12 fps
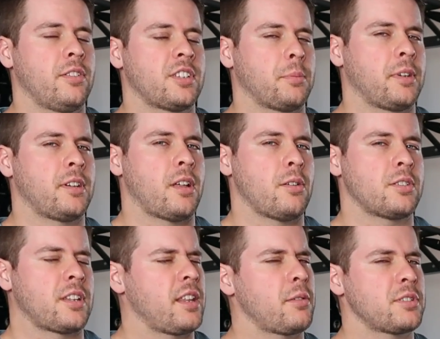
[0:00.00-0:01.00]
something. I
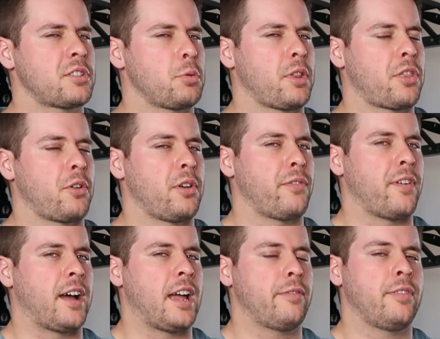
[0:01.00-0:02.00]
think it was
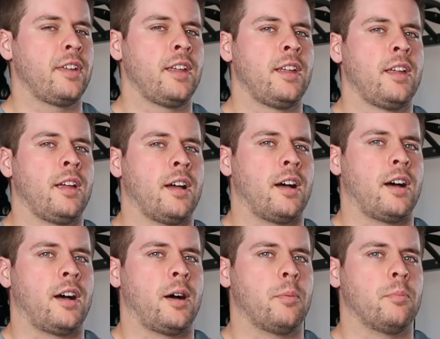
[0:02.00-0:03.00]
$335
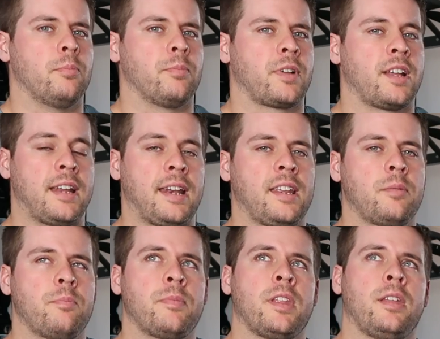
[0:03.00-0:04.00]

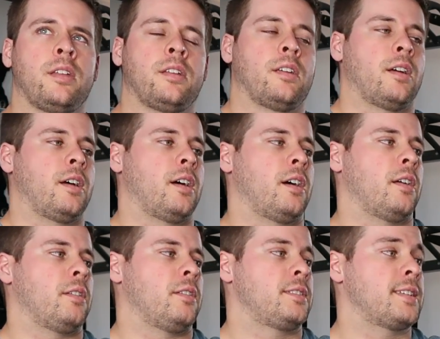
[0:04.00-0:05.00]
Canadian.
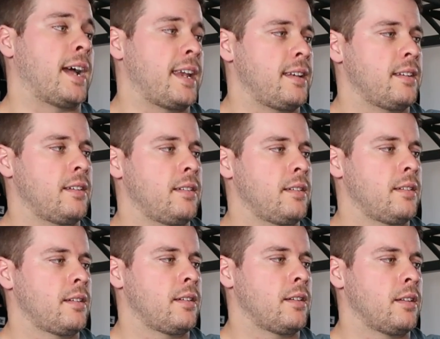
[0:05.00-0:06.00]
Titan,
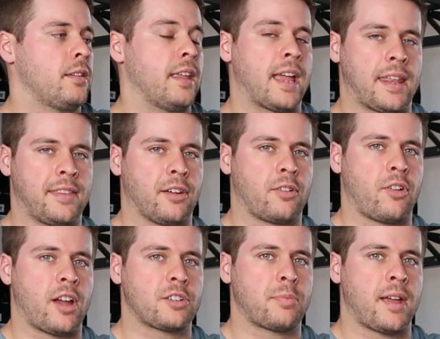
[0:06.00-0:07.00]
they have their
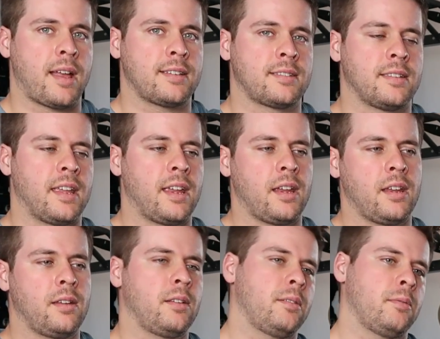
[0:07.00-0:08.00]
crash pads.
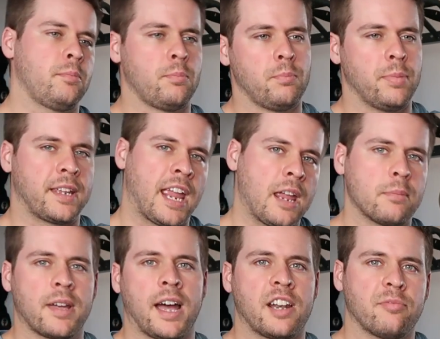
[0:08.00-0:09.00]
They
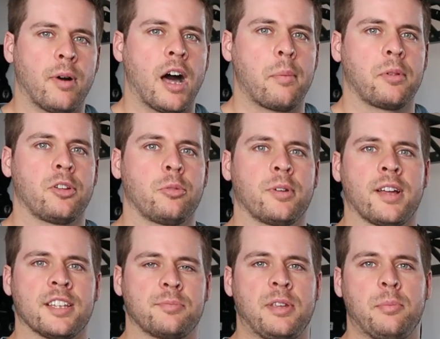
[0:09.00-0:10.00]
became kind of popular
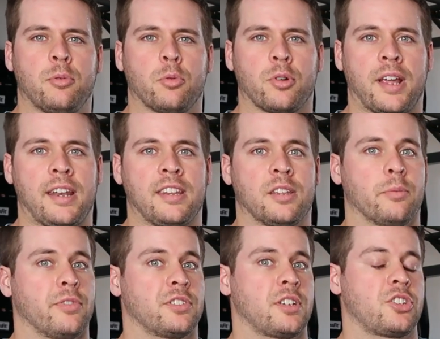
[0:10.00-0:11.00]
because people were getting
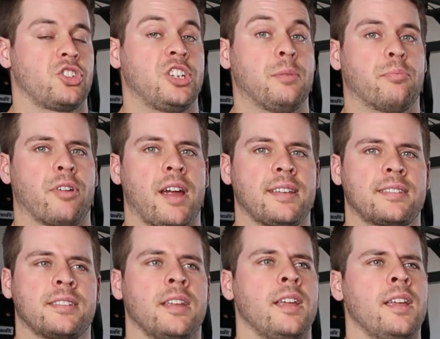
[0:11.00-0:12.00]
them for such a cheap
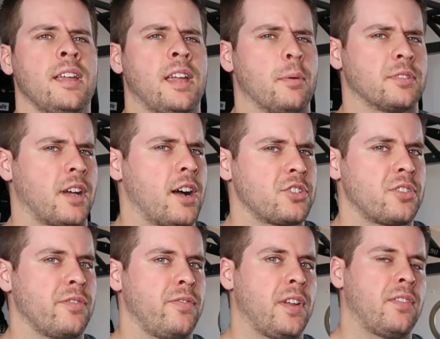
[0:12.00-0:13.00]
price. It was
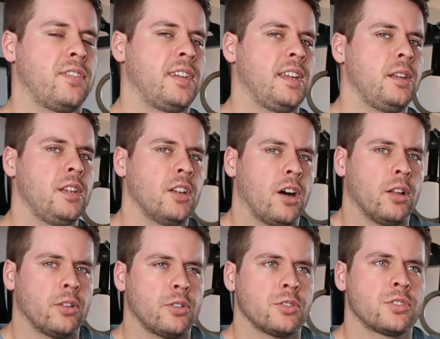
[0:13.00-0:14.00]

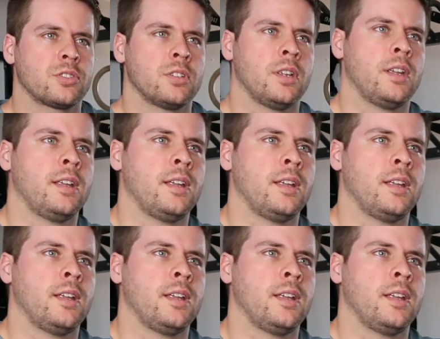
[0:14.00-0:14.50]
$150.